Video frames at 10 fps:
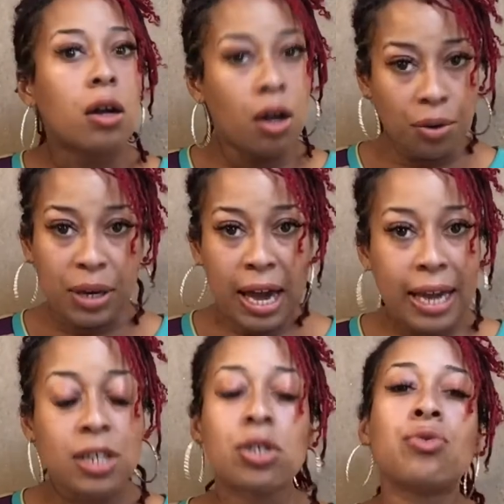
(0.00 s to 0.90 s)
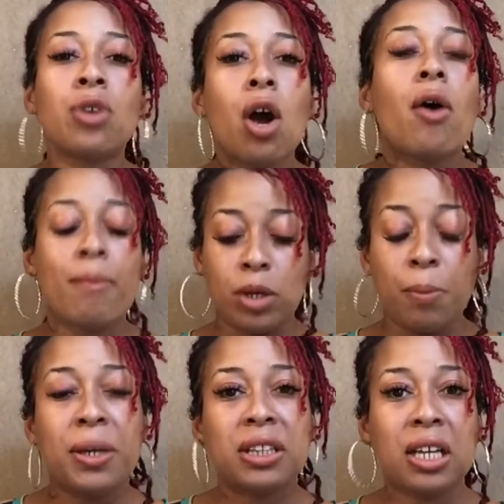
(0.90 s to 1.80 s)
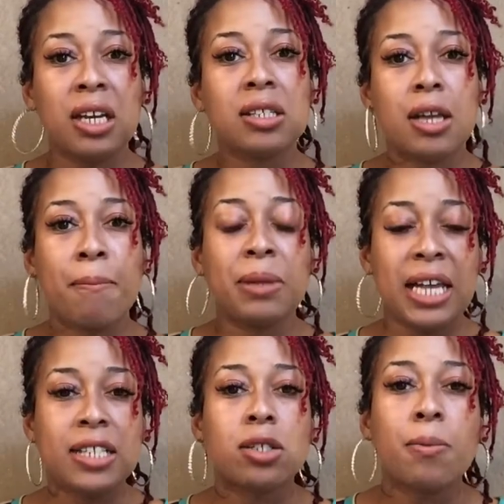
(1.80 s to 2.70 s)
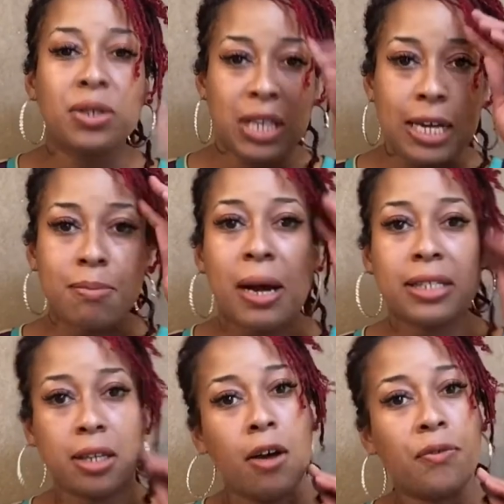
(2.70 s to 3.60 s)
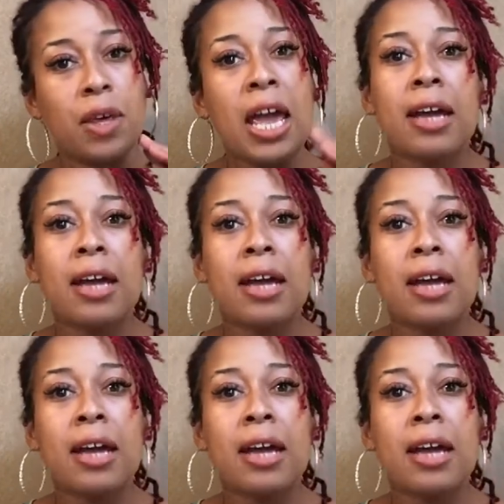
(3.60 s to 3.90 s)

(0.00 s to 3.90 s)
Okay, so no, I'm going to put things in place to protect myself.